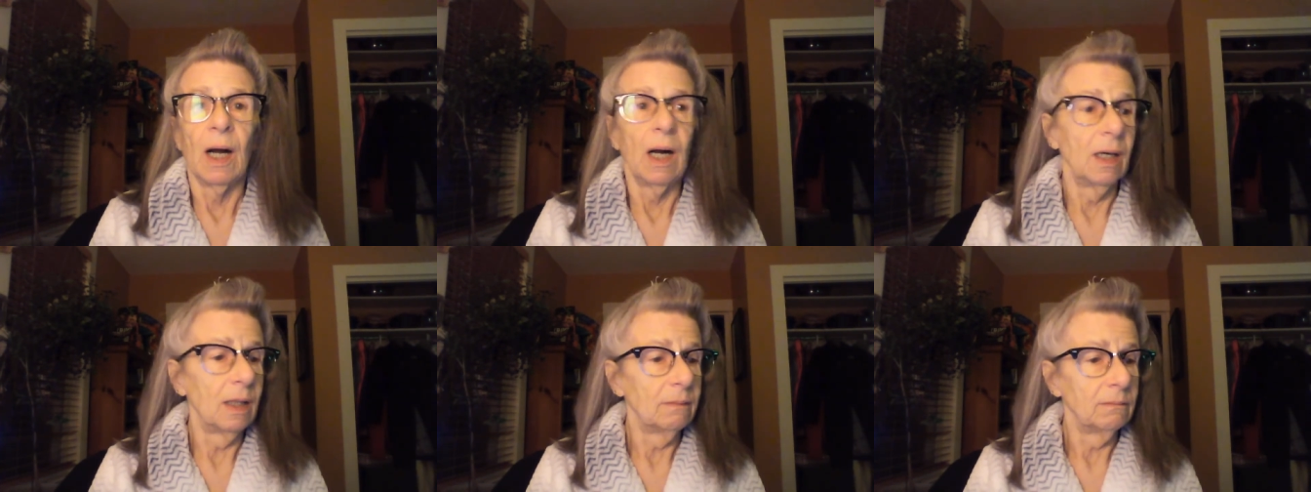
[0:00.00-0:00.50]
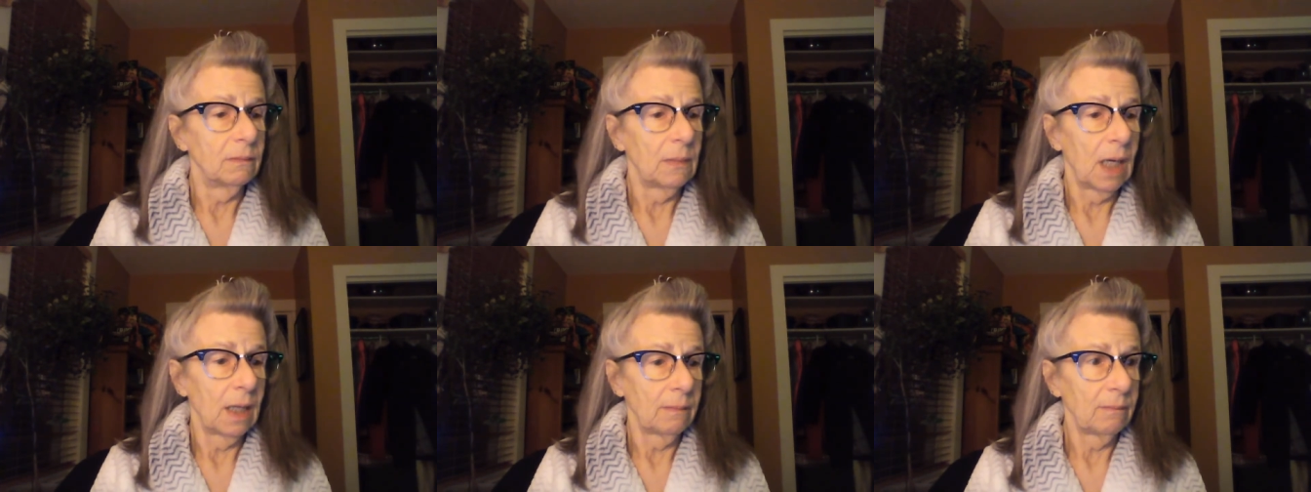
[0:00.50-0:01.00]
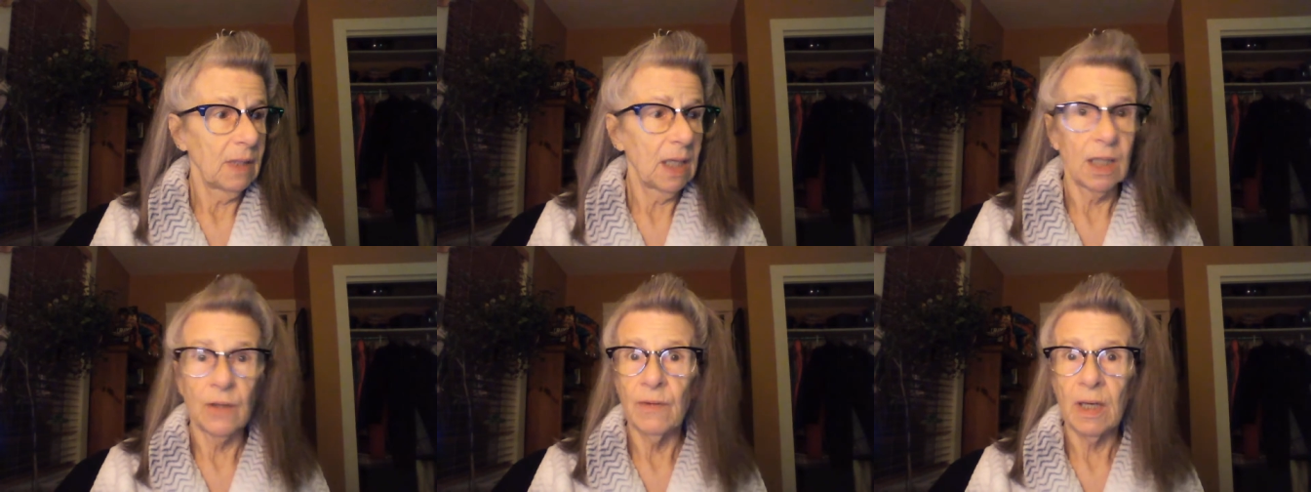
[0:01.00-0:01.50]
Um, I'm
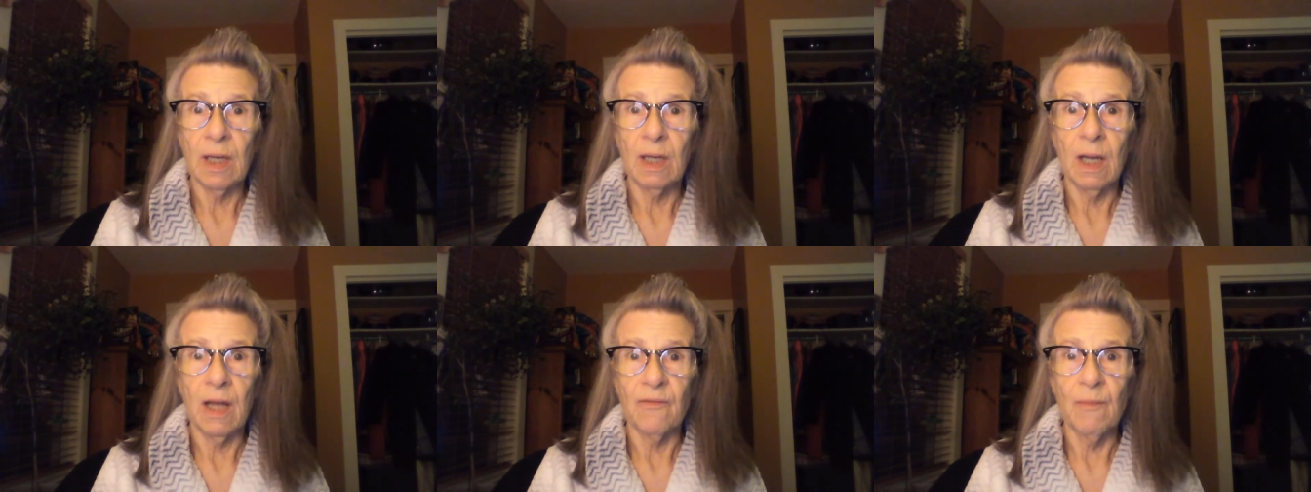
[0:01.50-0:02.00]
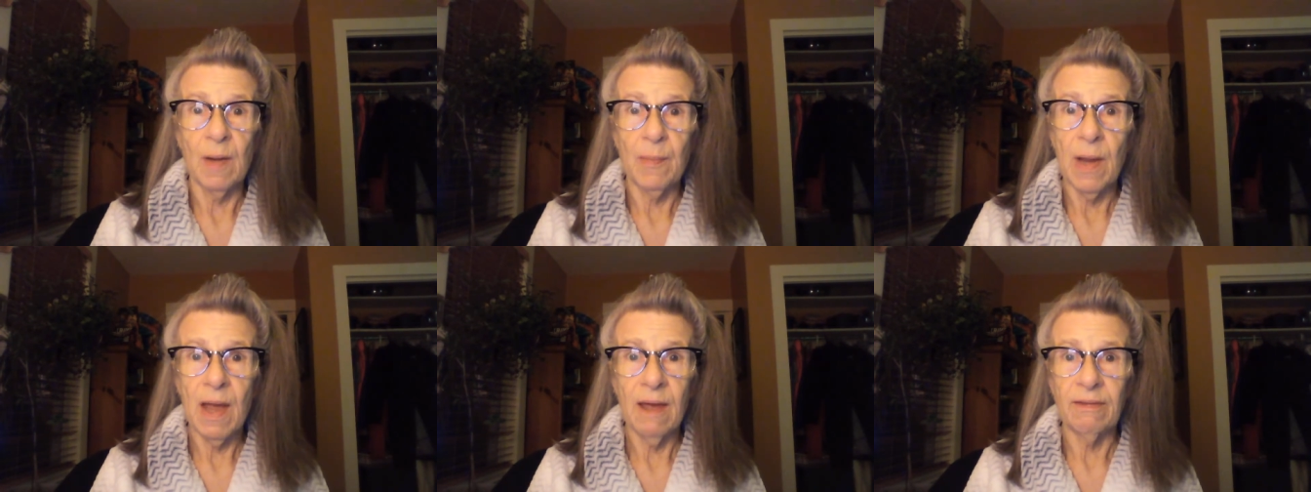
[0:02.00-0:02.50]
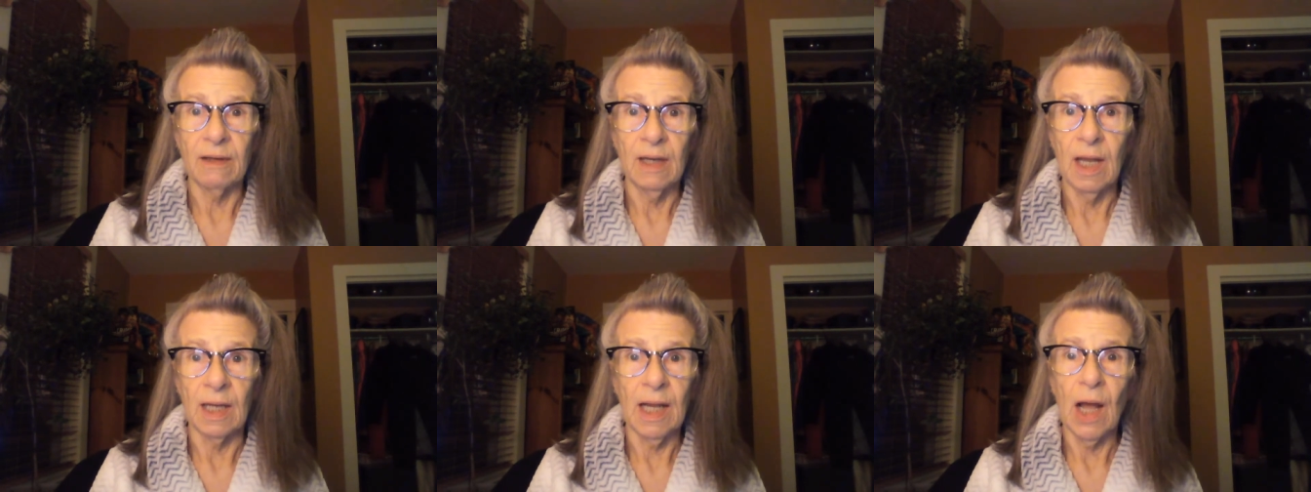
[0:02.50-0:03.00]
getting ready to have my bath and
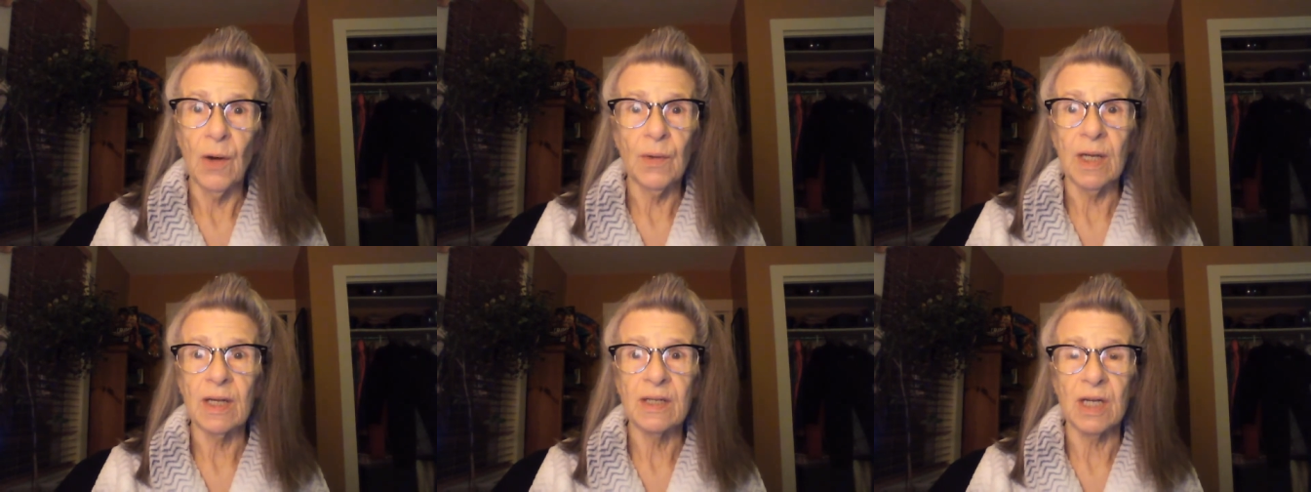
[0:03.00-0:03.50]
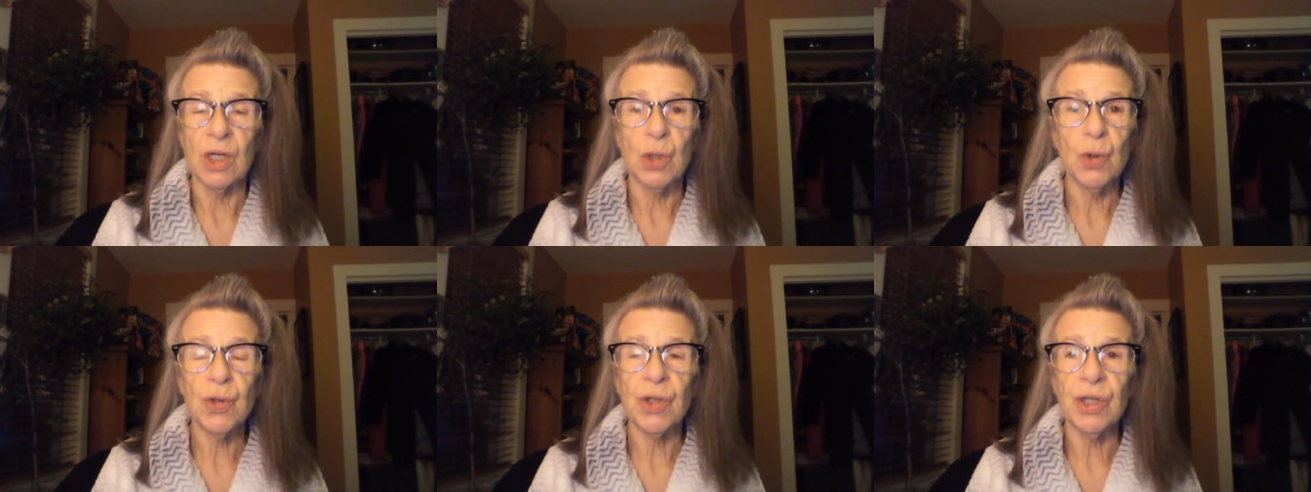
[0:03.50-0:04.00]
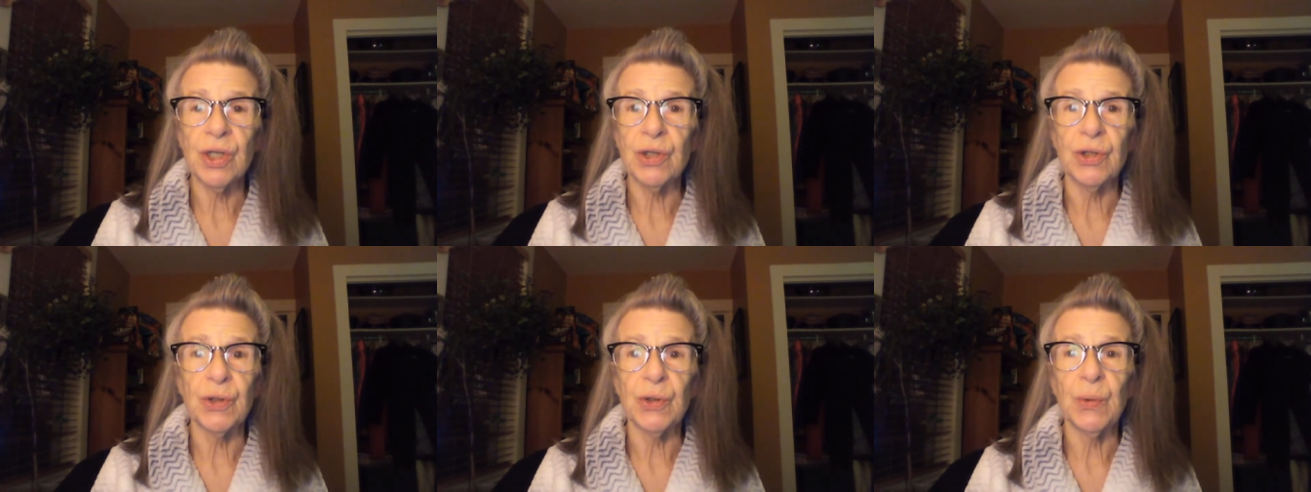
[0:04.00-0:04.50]
head out as I usually
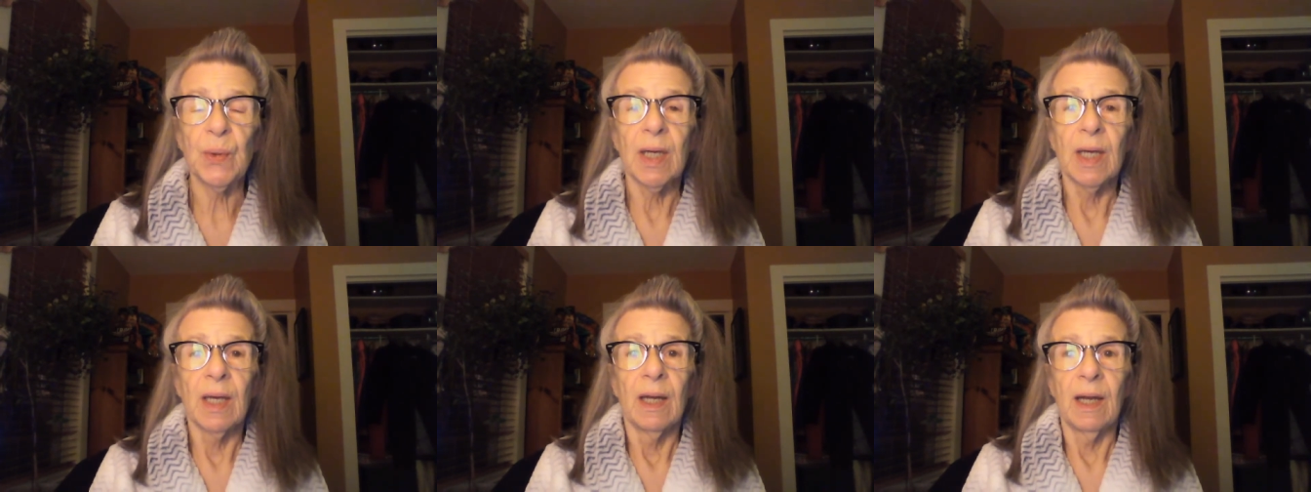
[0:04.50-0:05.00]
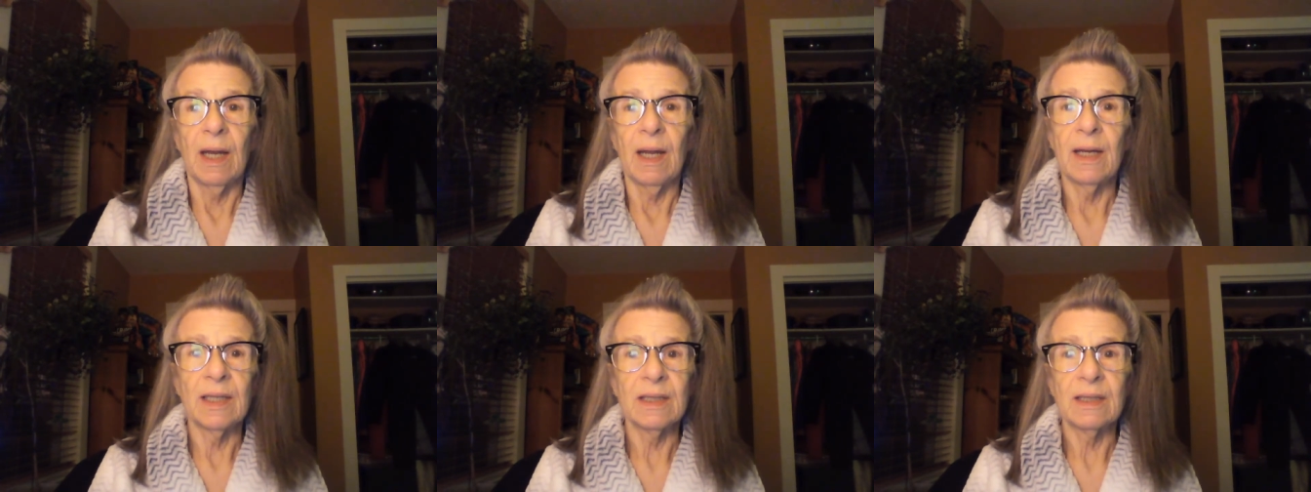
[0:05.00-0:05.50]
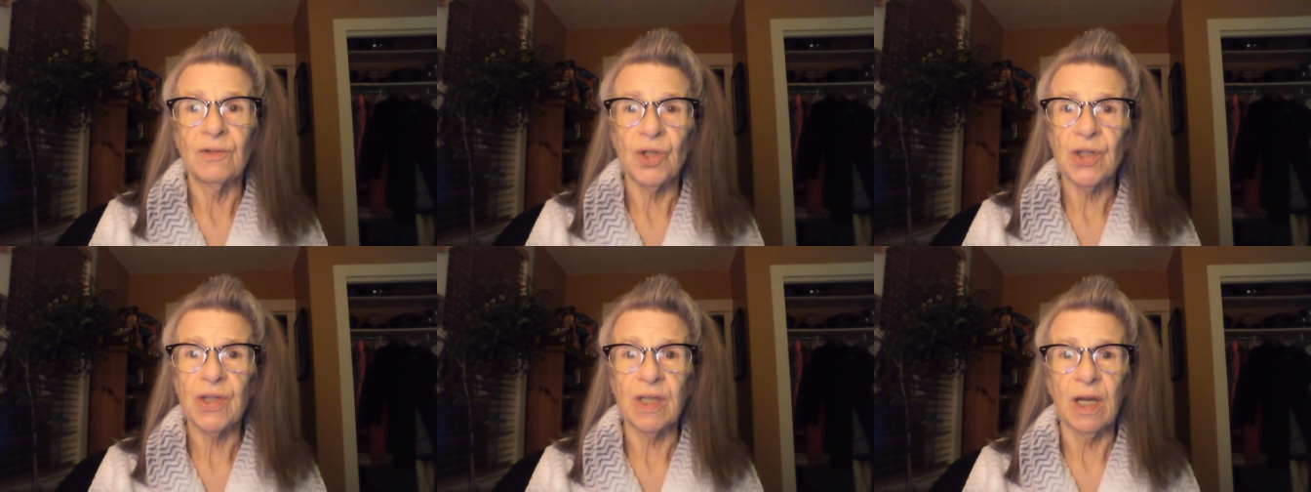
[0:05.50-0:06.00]
do and
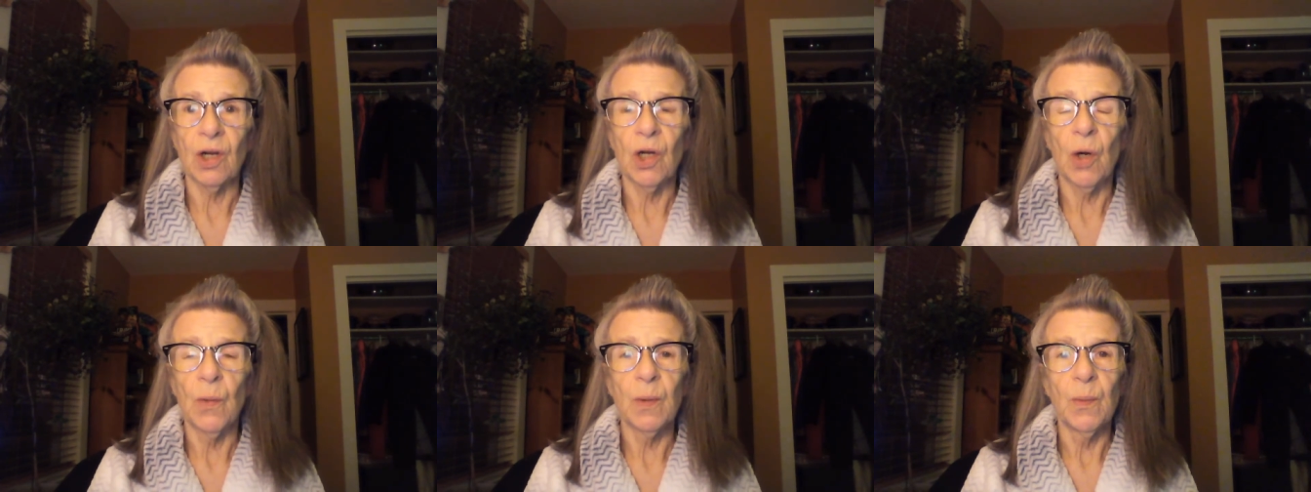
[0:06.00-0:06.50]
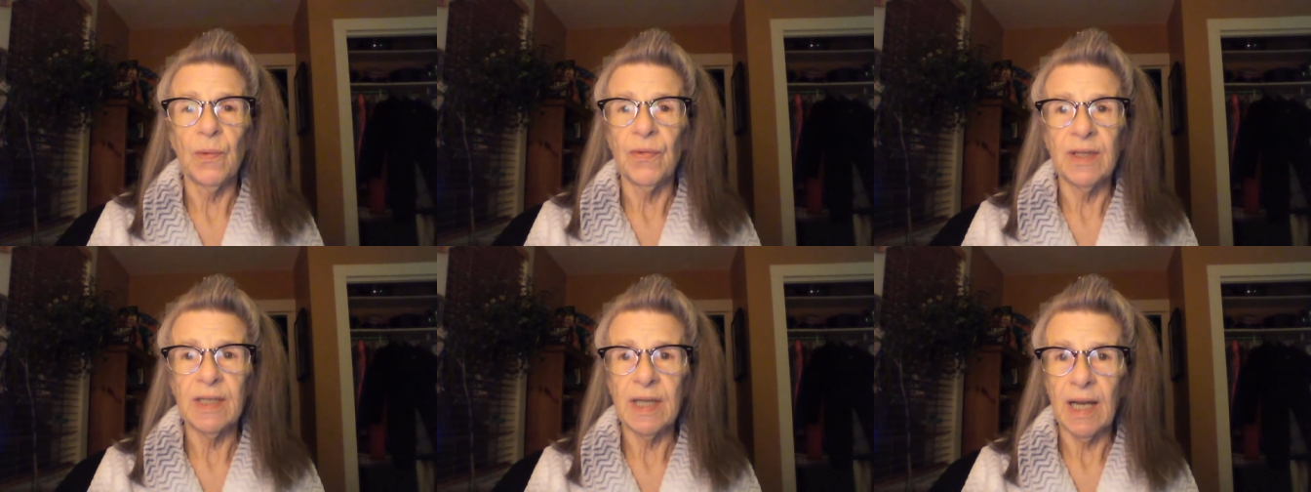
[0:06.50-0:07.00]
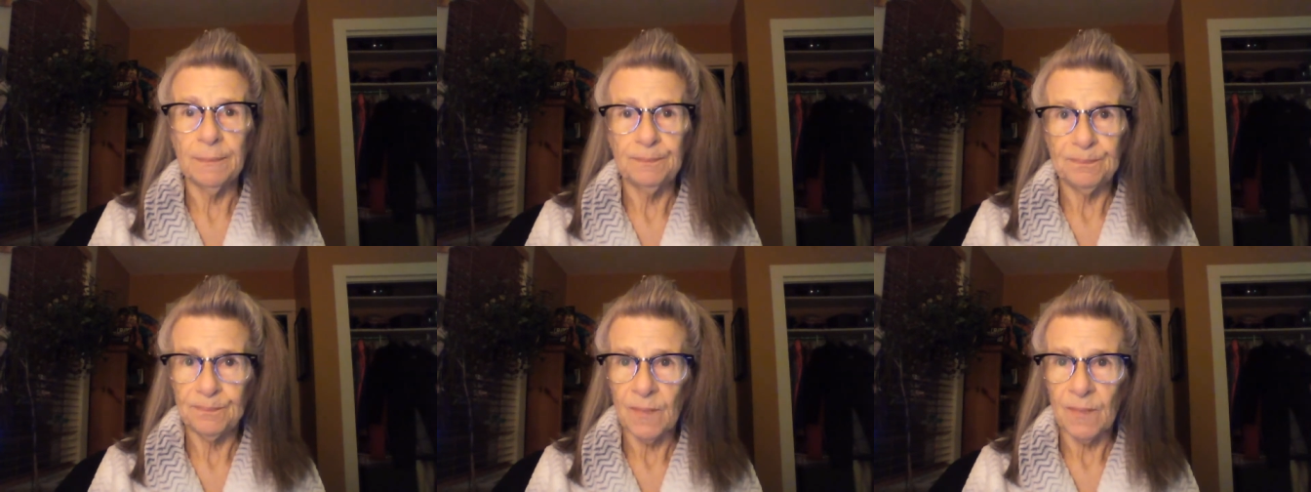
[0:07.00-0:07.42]
just get going with the day.